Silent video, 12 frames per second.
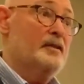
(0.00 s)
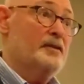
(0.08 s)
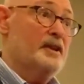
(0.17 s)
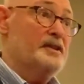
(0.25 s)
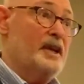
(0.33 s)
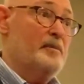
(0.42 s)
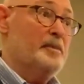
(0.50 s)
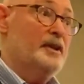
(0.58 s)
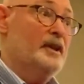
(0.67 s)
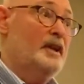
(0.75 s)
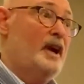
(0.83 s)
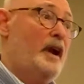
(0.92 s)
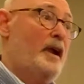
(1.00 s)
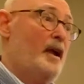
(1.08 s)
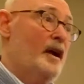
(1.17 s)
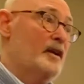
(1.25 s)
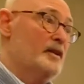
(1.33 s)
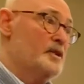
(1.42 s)
For example,
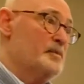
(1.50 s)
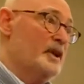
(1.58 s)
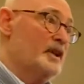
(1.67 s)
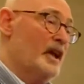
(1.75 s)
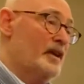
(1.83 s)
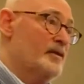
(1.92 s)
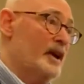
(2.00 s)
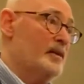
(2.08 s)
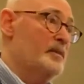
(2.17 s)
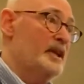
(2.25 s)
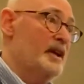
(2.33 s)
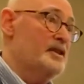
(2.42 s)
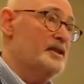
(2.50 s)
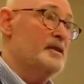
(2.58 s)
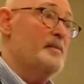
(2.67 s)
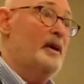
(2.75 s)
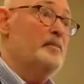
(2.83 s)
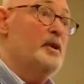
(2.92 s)
there's been a lot of recommendations
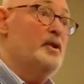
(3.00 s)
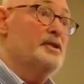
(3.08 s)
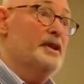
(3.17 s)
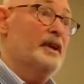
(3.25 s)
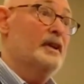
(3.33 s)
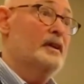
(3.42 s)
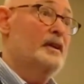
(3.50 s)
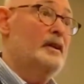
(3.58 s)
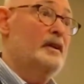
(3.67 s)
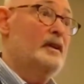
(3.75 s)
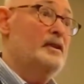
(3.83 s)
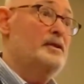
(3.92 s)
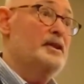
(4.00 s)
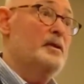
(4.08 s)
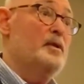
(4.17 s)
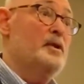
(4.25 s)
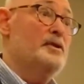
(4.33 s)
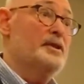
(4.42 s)
about music, using
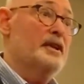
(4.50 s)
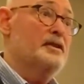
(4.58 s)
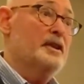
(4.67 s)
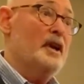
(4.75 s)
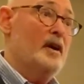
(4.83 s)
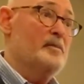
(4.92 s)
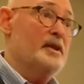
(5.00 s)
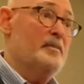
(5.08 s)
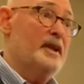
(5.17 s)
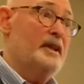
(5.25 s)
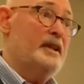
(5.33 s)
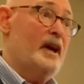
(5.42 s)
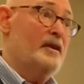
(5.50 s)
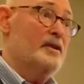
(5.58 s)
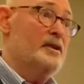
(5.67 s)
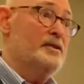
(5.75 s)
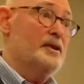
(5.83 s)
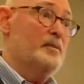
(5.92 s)
music to calm somebody down, or
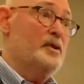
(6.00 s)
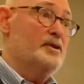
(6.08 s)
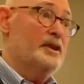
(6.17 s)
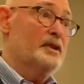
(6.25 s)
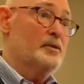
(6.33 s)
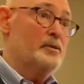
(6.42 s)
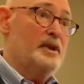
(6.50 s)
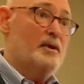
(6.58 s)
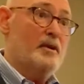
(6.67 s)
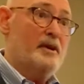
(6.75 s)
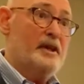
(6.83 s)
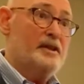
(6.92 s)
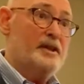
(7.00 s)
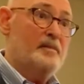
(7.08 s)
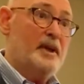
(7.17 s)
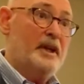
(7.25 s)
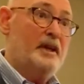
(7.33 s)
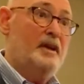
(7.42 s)
using music to reorient
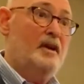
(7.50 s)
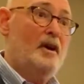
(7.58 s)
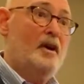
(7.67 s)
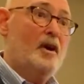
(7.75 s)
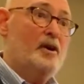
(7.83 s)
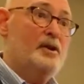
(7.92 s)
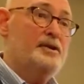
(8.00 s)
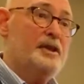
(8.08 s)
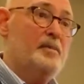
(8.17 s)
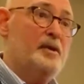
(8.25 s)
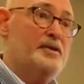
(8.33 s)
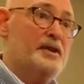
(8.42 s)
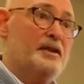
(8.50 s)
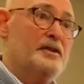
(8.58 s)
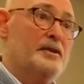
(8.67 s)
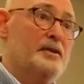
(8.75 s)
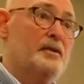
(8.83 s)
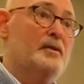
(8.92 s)
somebody, or using music
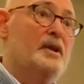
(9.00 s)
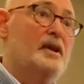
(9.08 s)
to